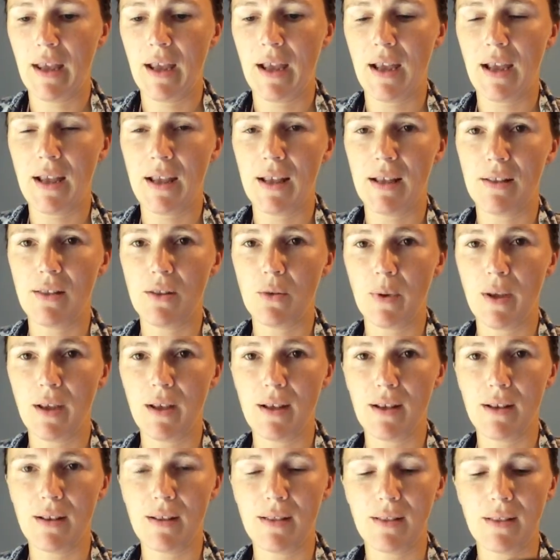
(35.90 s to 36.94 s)
and the
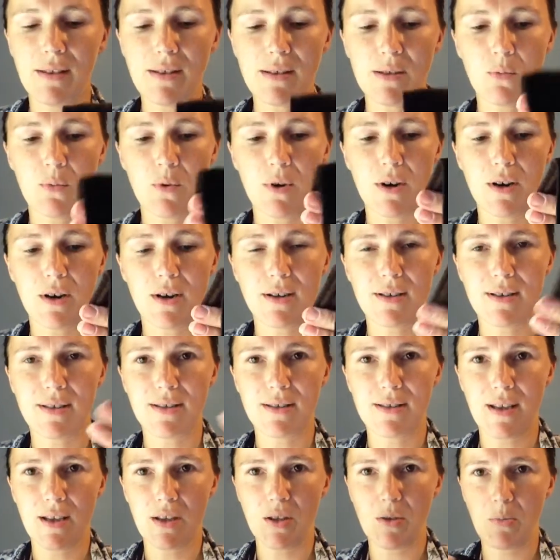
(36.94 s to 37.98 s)
way this works is
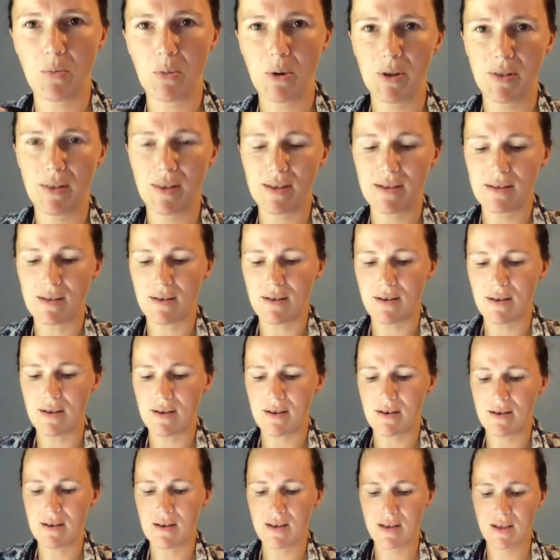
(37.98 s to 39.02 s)
that you put this
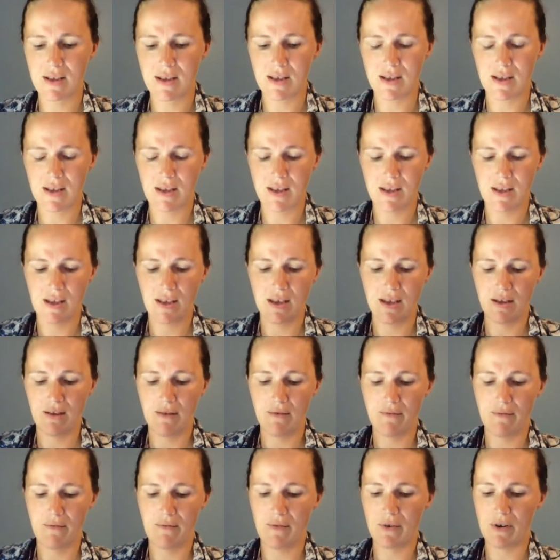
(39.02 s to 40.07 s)
on
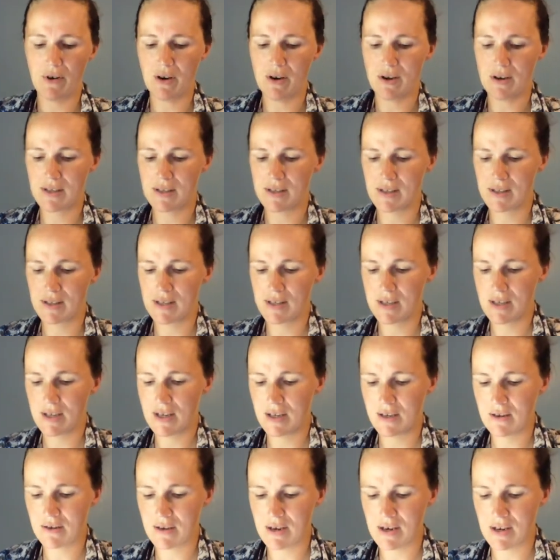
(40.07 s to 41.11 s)
first
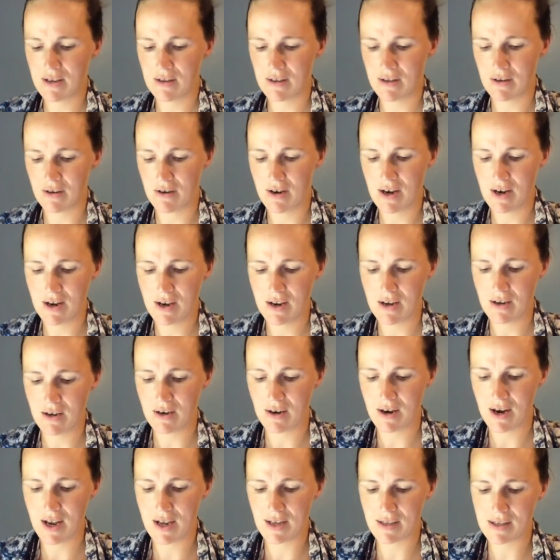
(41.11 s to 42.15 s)
underneath your
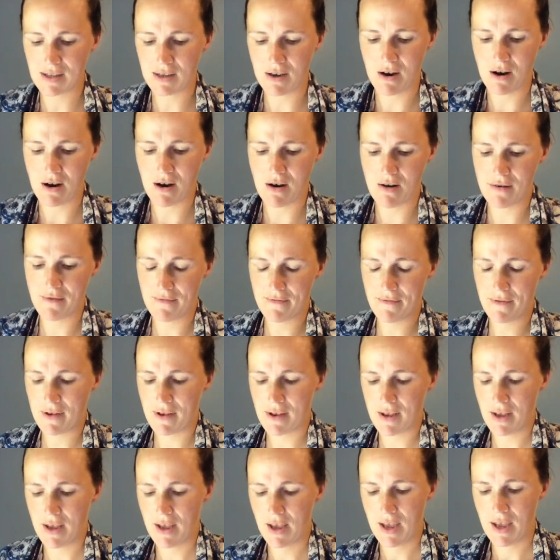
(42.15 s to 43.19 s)
headscarf,
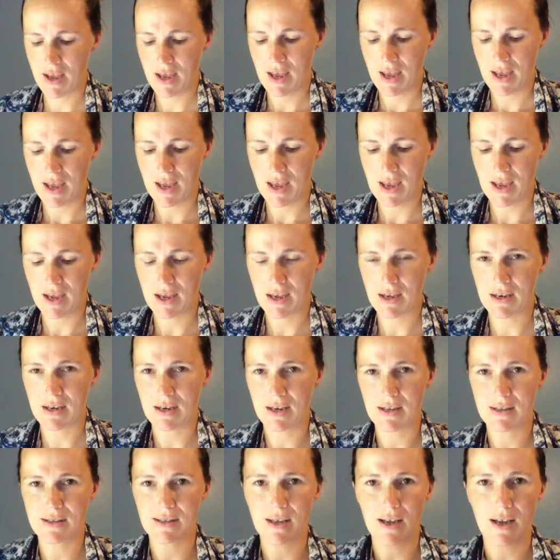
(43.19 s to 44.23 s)
and
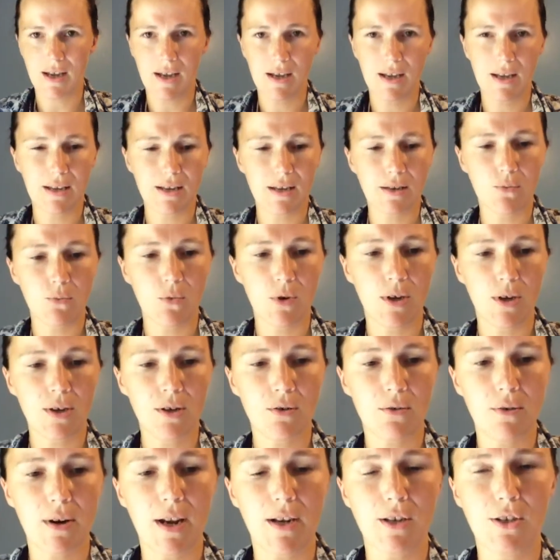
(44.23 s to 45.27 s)
it's got one
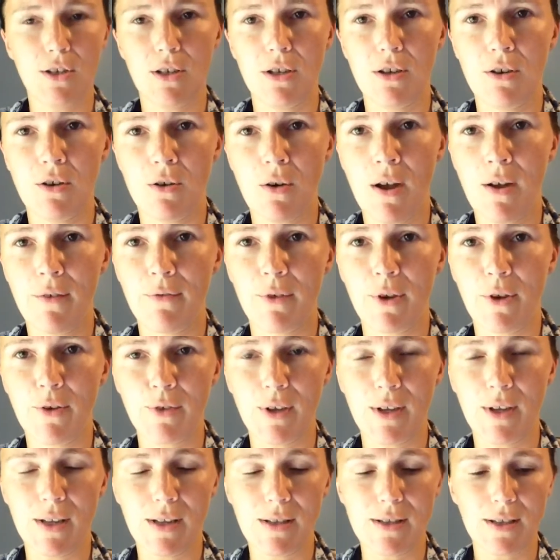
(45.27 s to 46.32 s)
direction. You know how
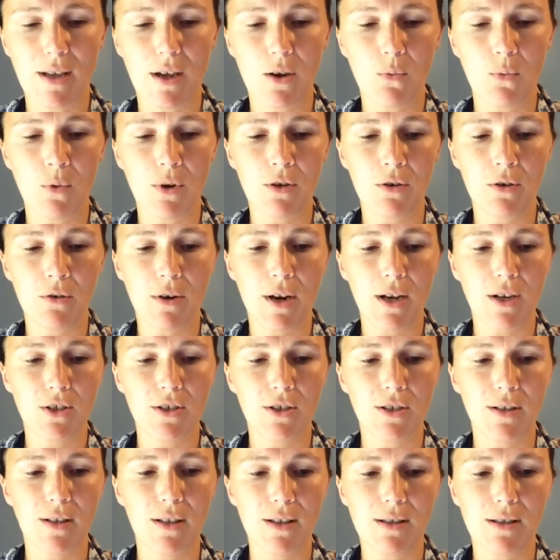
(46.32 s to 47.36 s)
velvet, it's got one
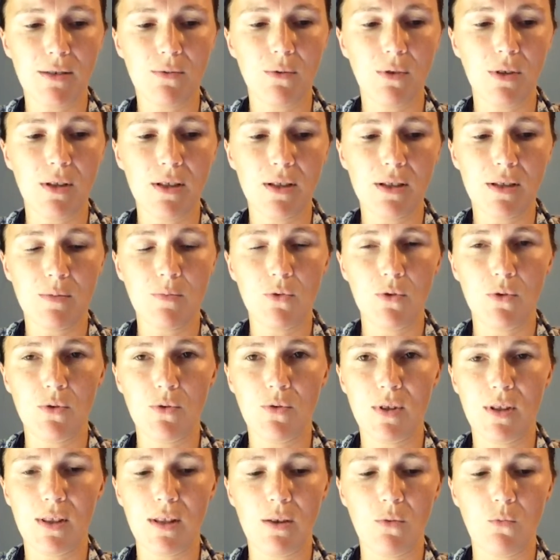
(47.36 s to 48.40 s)
direction that's really
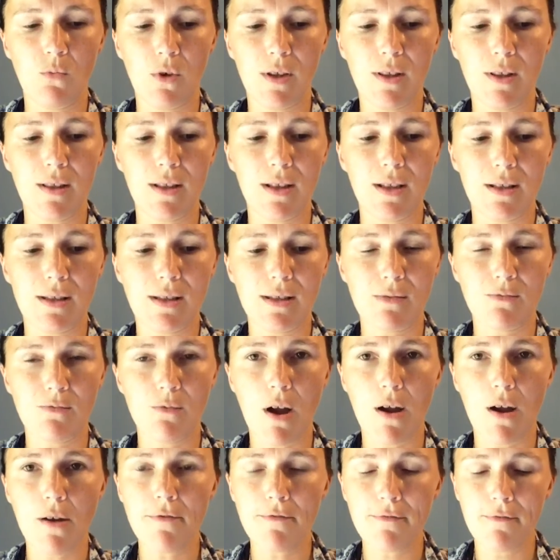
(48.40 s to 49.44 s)
smooth and then one that's
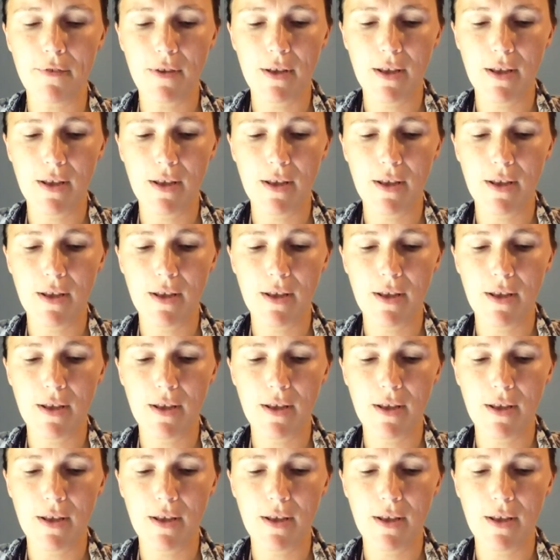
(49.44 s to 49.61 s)
rough.